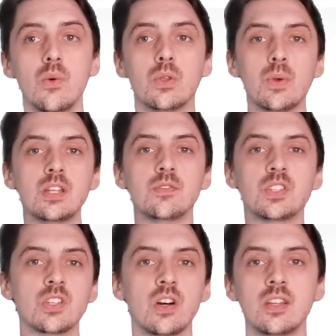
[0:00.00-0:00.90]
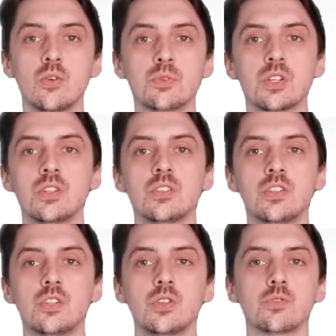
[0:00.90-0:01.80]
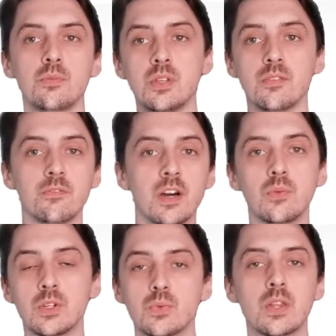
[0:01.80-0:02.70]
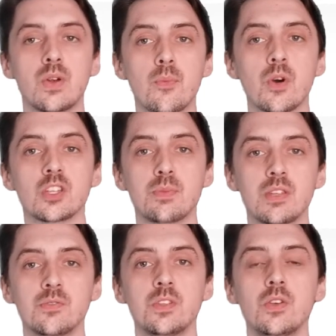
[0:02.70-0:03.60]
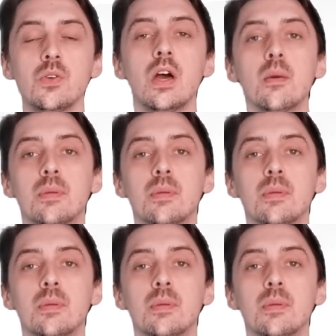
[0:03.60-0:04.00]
With a range of design options to choose from, you can find which weather app works best for you,